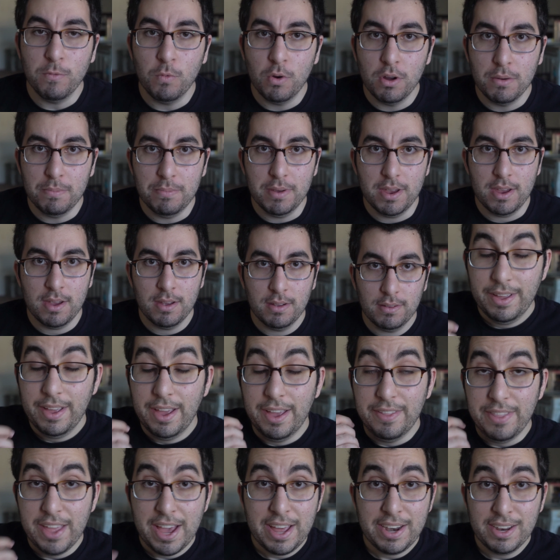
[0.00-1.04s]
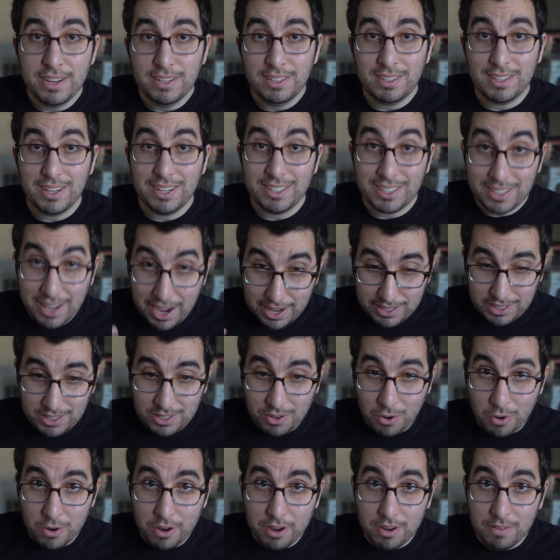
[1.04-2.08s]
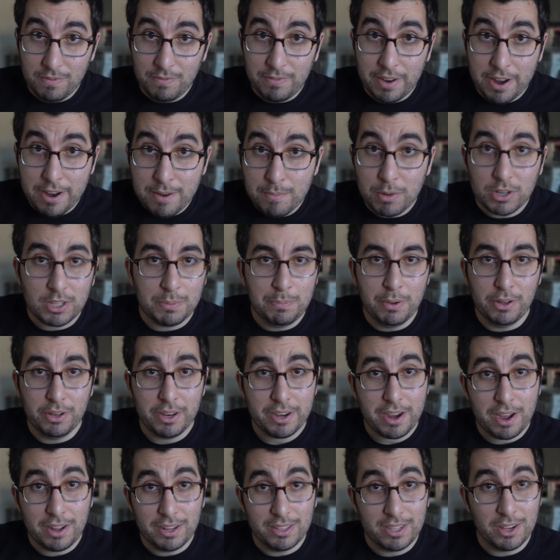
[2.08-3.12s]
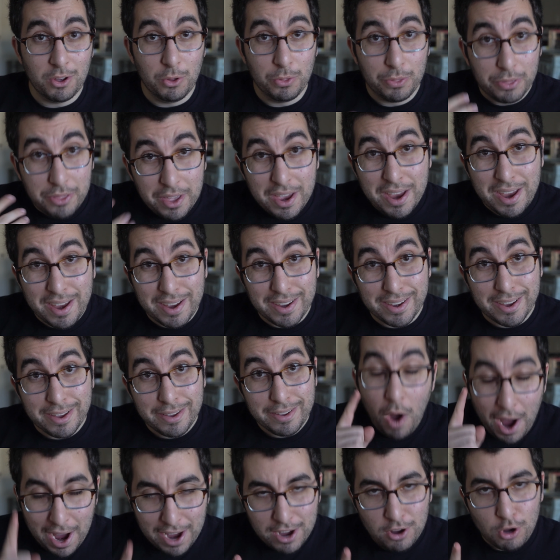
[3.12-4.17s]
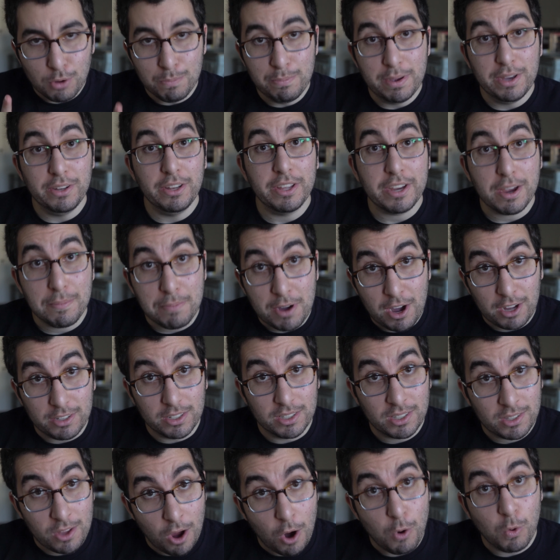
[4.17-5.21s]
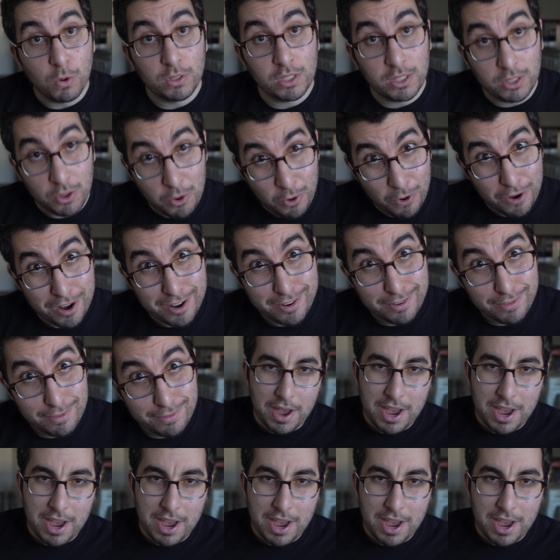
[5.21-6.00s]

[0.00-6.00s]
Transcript: it would be. And that is a side story very much building on its own thing, while building upon the Star Wars lore.